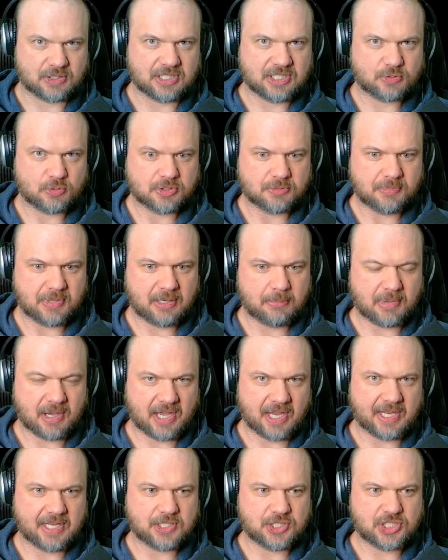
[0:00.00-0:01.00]
this was made
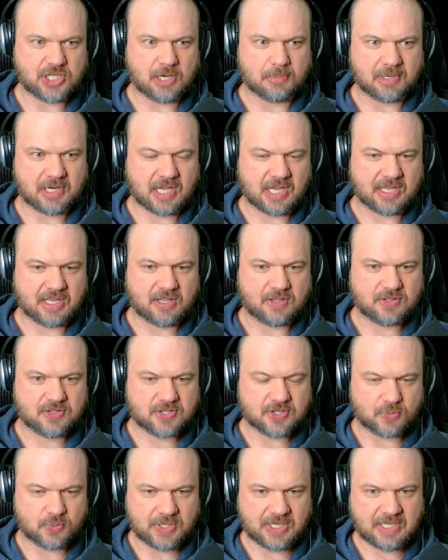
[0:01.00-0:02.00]
by Gemini
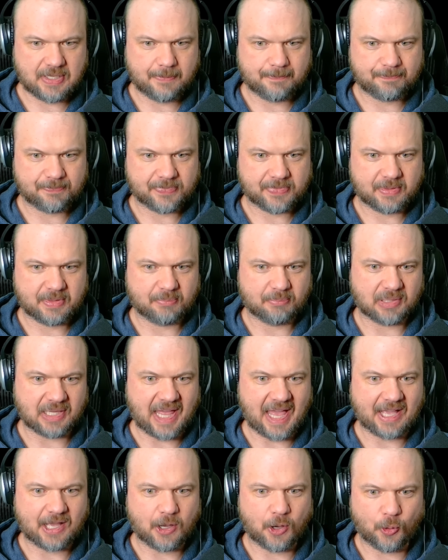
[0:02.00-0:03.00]
3
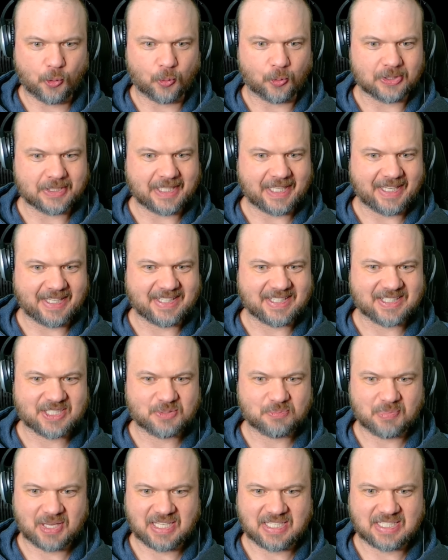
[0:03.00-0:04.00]
black hole, a, a
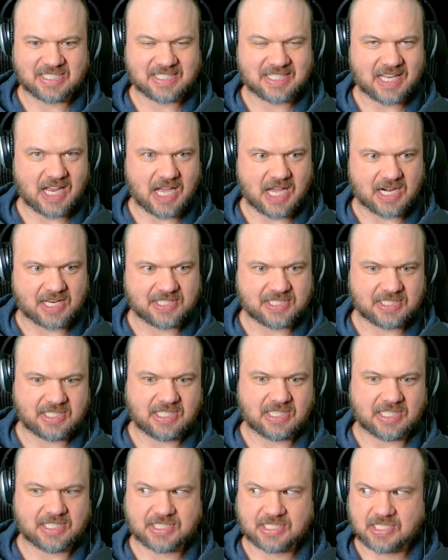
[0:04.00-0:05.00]
space
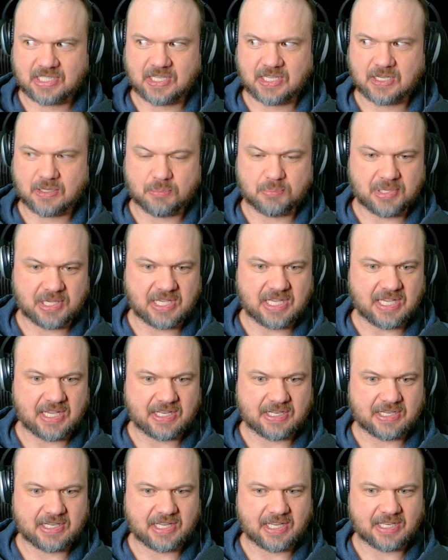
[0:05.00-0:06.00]
odyssey. Let's click
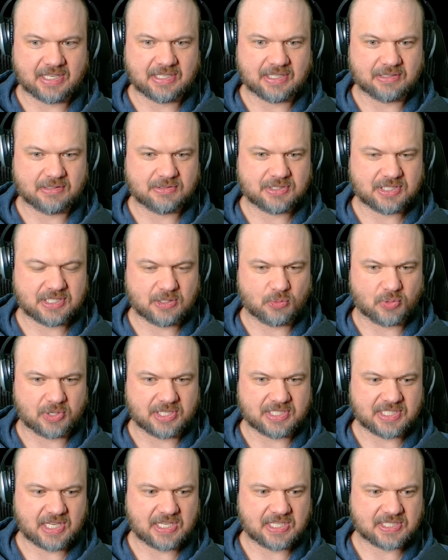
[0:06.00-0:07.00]
begin and uh, see where
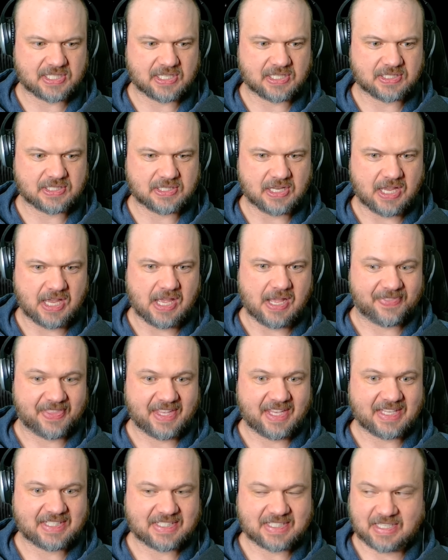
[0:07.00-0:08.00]
it takes us.
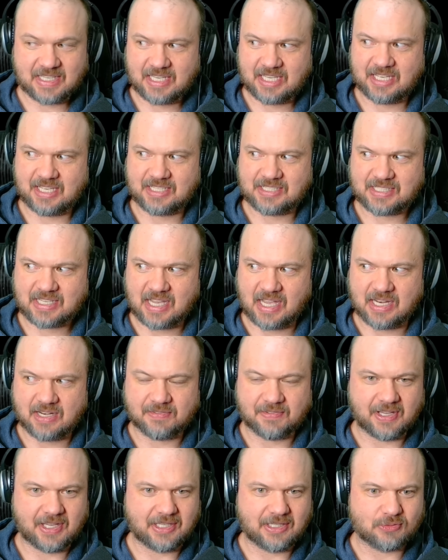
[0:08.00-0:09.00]
This is kind
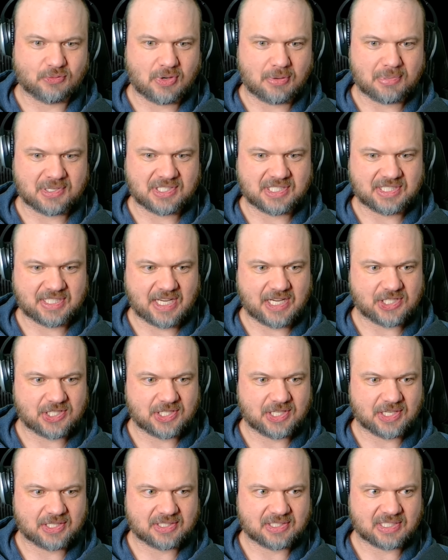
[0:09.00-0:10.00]
of a
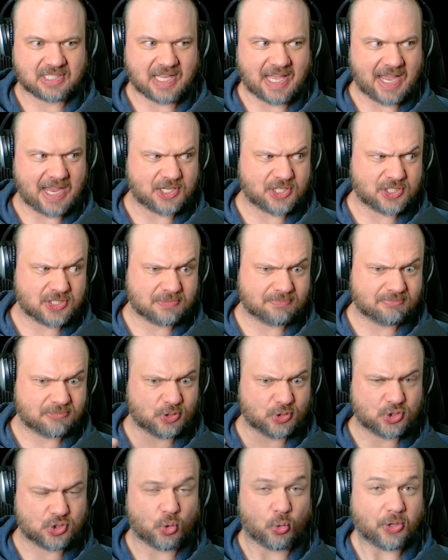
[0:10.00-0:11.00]
representation slash
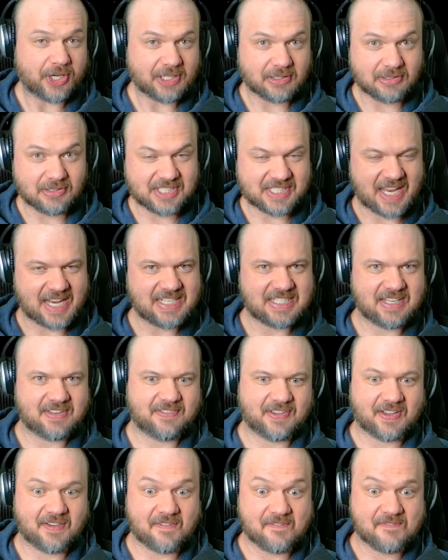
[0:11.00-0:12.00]
tutorial
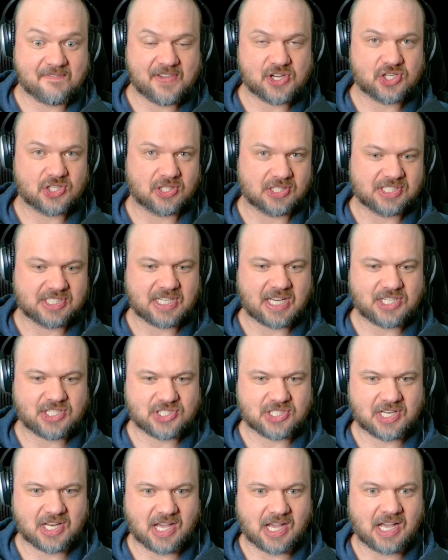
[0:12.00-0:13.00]
scientific
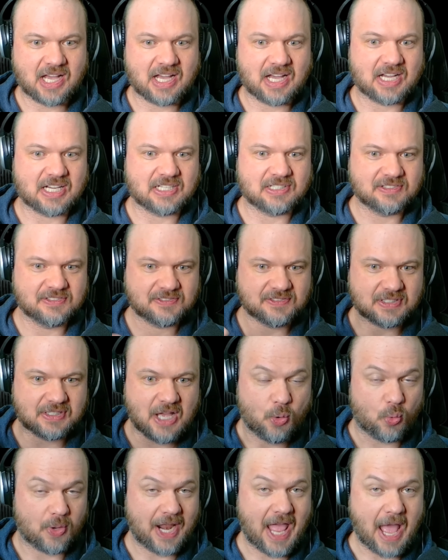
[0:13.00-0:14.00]
visualization of
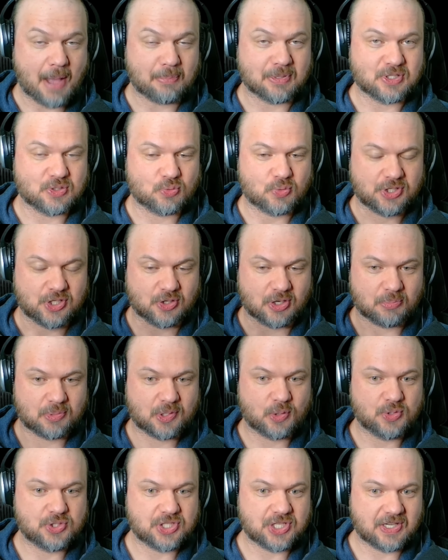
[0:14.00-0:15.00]
what happens when you're
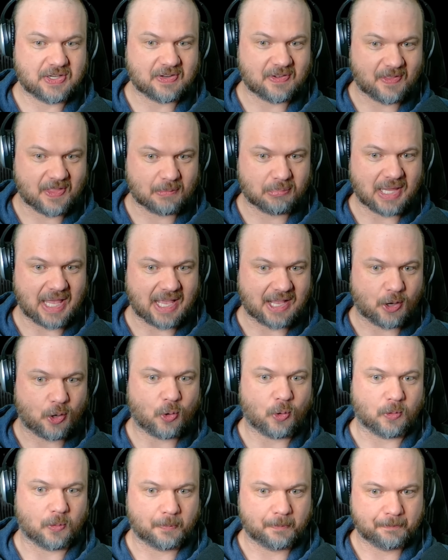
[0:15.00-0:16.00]
approaching the black
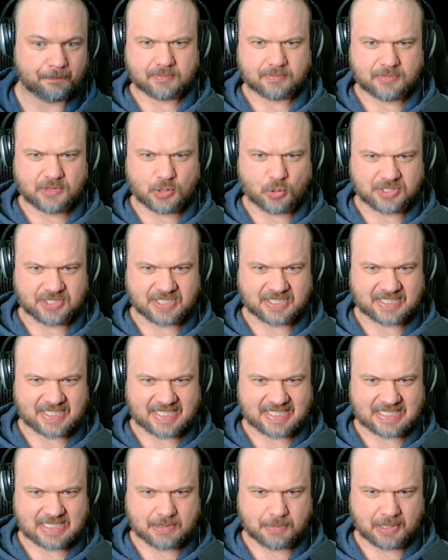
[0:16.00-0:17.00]
hole. Notice
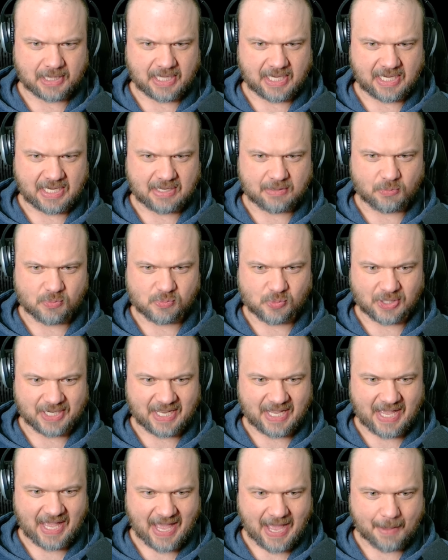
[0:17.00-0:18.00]
it's simulating
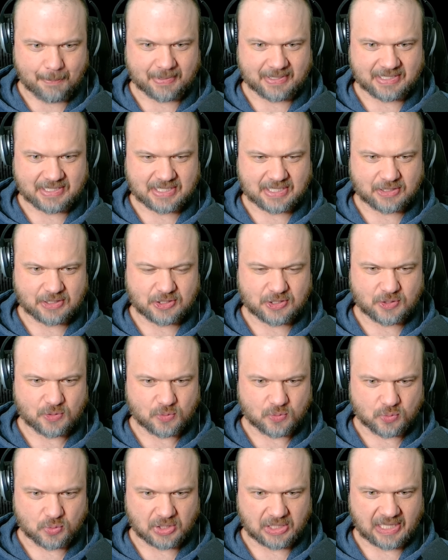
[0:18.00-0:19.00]
what happens
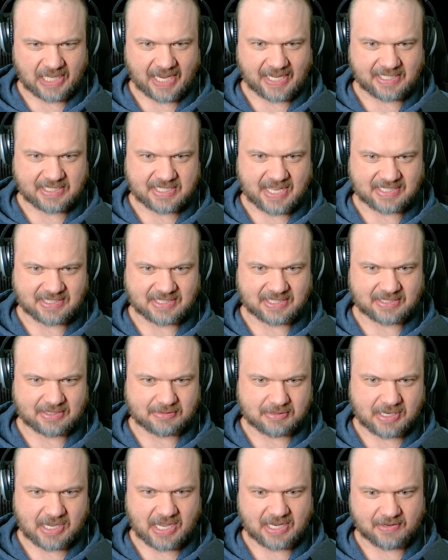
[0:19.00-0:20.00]
to light as
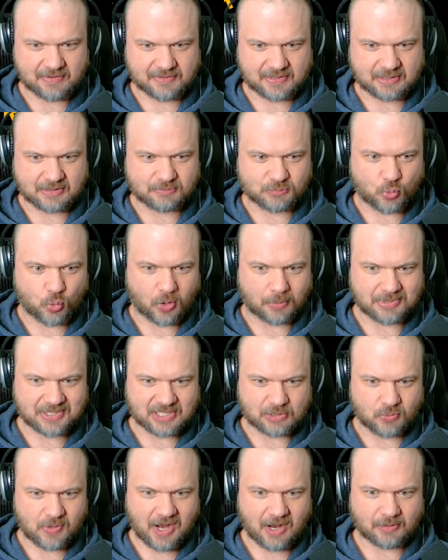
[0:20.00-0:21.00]
it kind of uh,
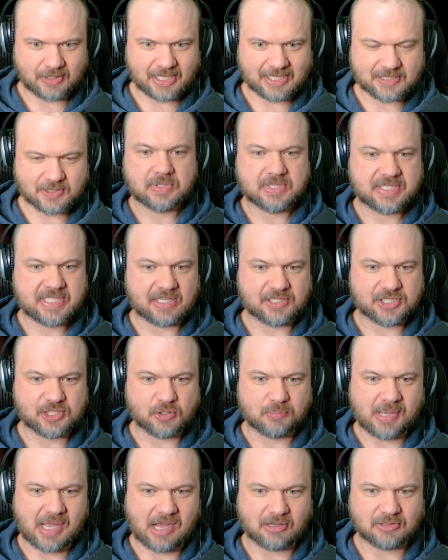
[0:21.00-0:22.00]
warps around it, tells
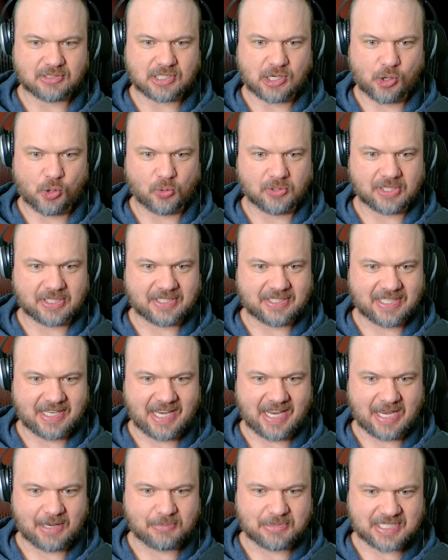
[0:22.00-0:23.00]
you about all the
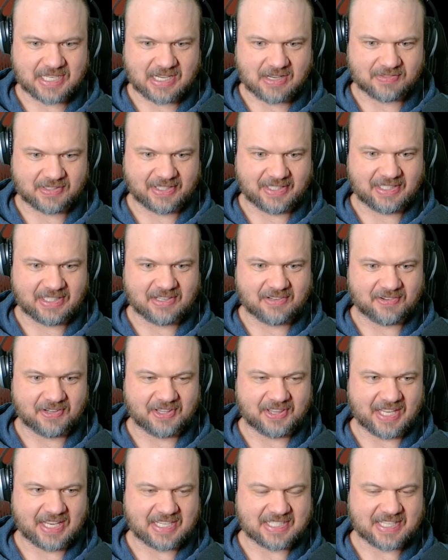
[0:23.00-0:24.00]
names of the
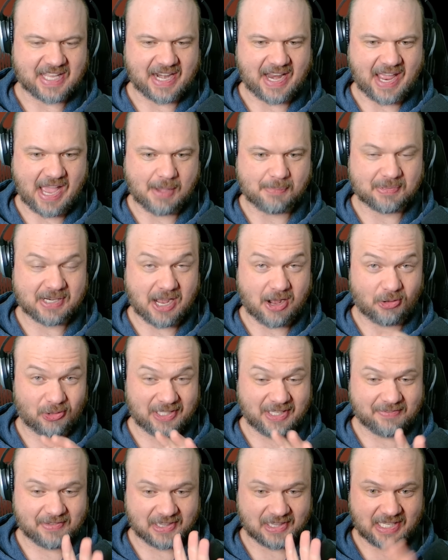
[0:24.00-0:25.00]
different things that happen. I'll
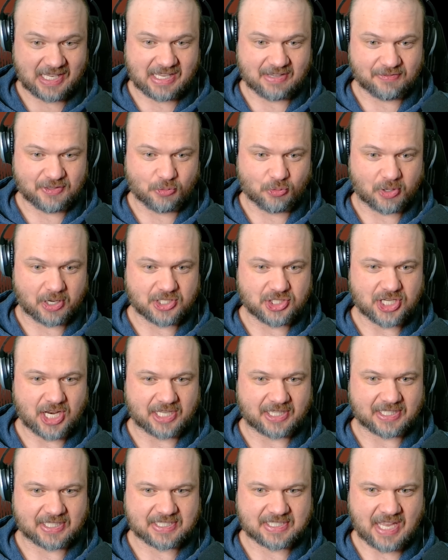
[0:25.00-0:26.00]
leave a link if you want to
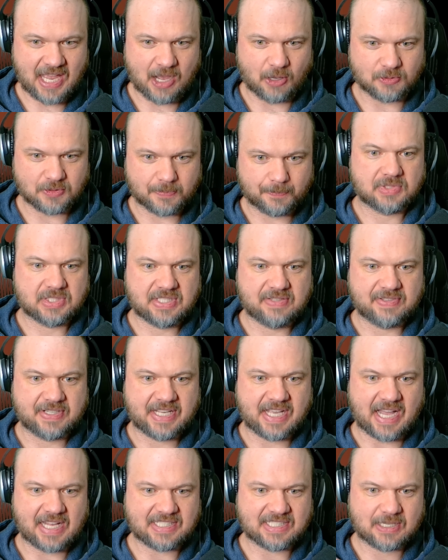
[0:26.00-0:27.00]
check this out. It's
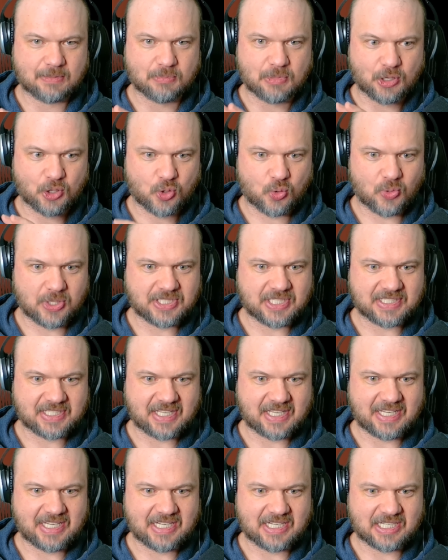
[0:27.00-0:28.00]
even got some quizzes
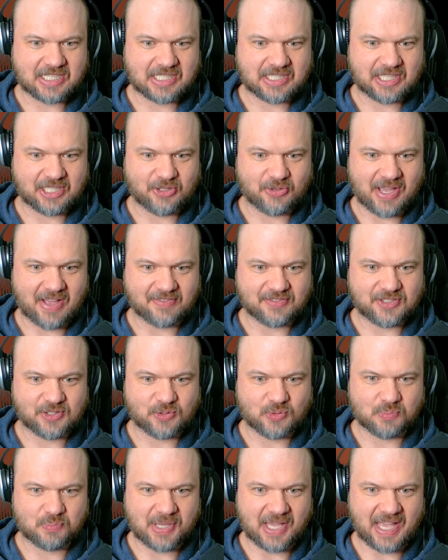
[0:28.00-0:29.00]
here that you have
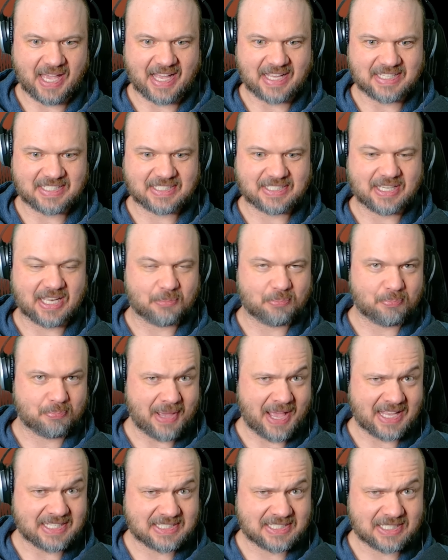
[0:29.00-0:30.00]
to pass. You got to
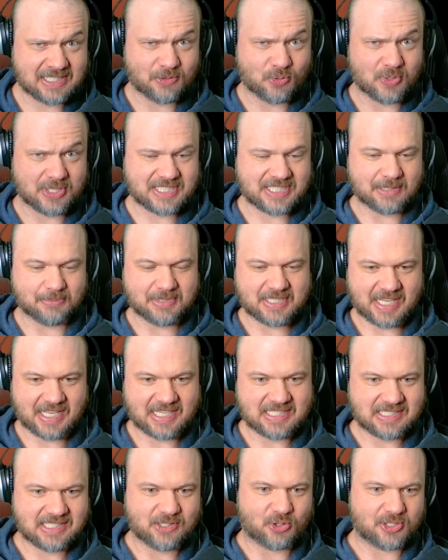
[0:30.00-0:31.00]
pass the wisdom
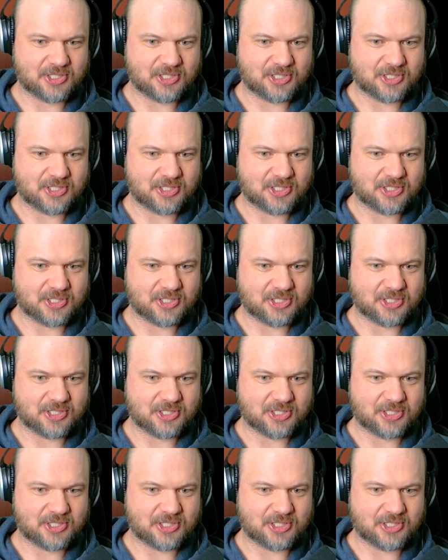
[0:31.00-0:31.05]
test in